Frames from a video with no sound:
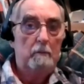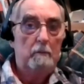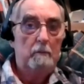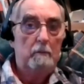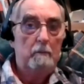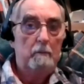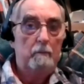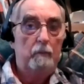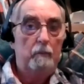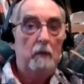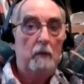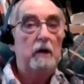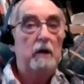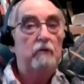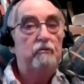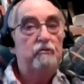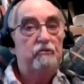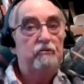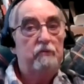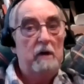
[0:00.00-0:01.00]
And it's
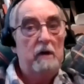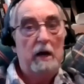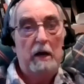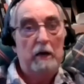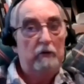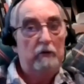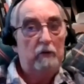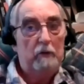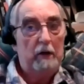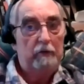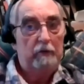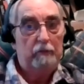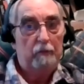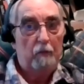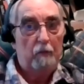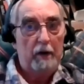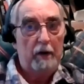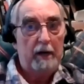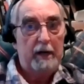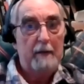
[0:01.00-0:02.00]

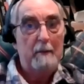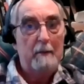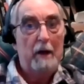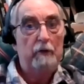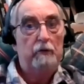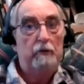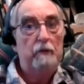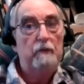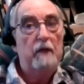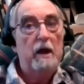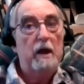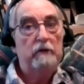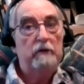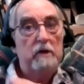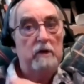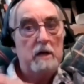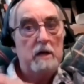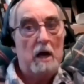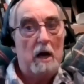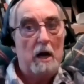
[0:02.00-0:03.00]
free. It came out in
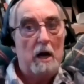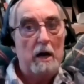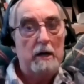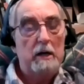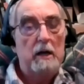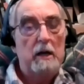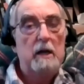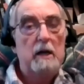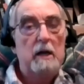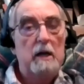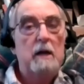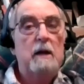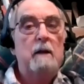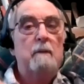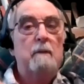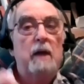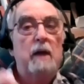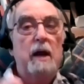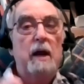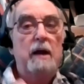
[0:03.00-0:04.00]
2009.
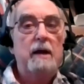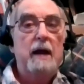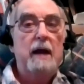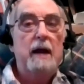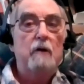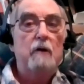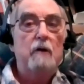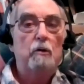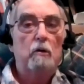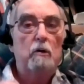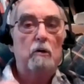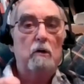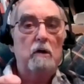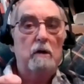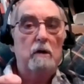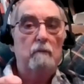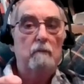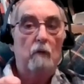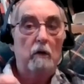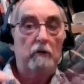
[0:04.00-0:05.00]
And now you'll learn,
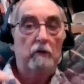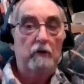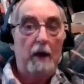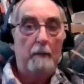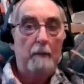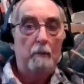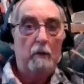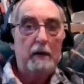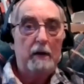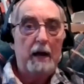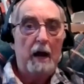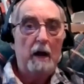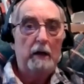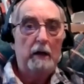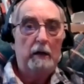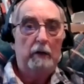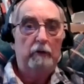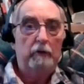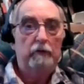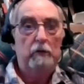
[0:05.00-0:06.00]
for example,
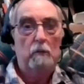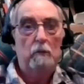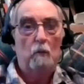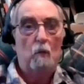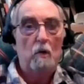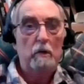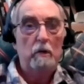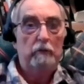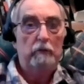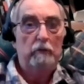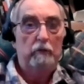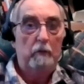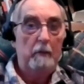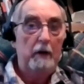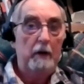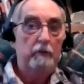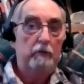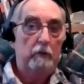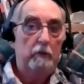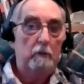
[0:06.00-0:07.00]
calculus in one
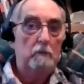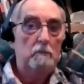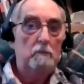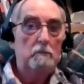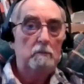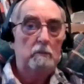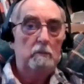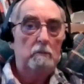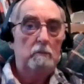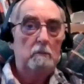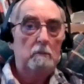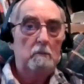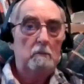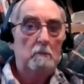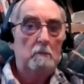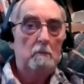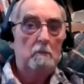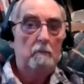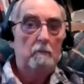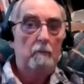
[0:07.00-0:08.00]
semester.
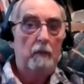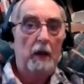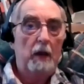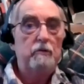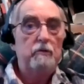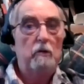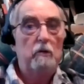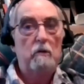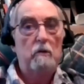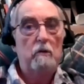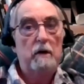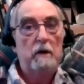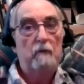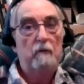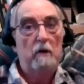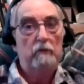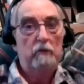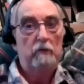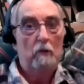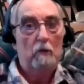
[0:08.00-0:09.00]
And you'll learn
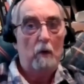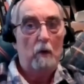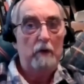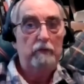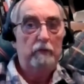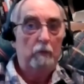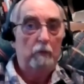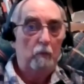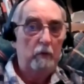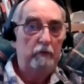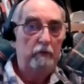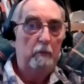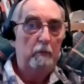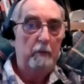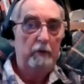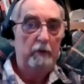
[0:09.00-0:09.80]
differential equations in one semester